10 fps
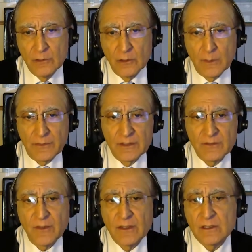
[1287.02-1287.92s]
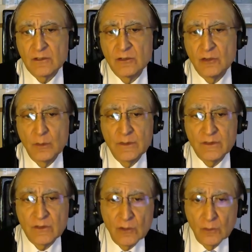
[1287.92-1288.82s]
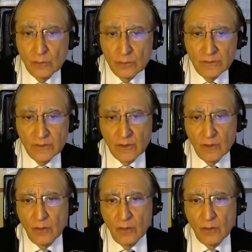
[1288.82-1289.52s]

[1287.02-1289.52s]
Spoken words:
whether it's funding to do with schools